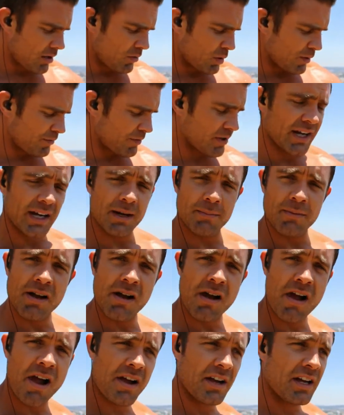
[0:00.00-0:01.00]
Well, for him,
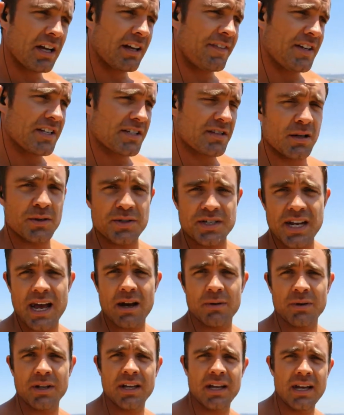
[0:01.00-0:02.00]
if he slows
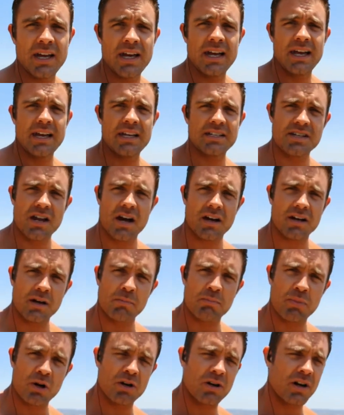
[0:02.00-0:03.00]
down, he's not
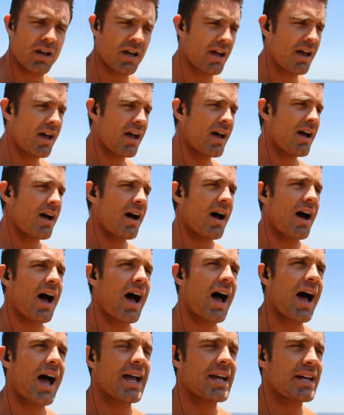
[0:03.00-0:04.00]
gonna burn a
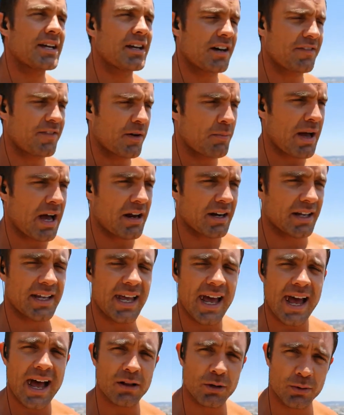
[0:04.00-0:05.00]
high enough amount of
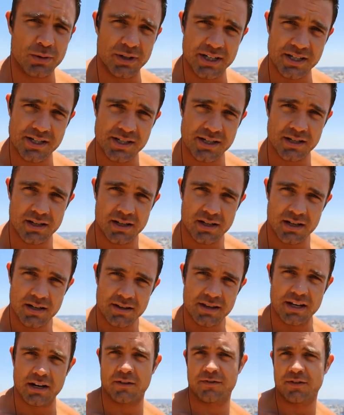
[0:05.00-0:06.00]
calories
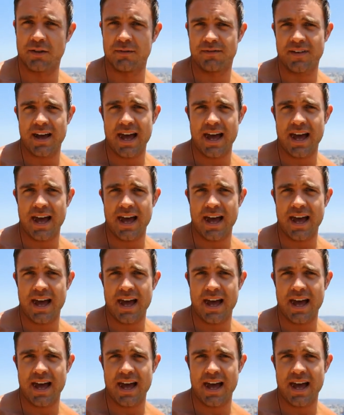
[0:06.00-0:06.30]
that are from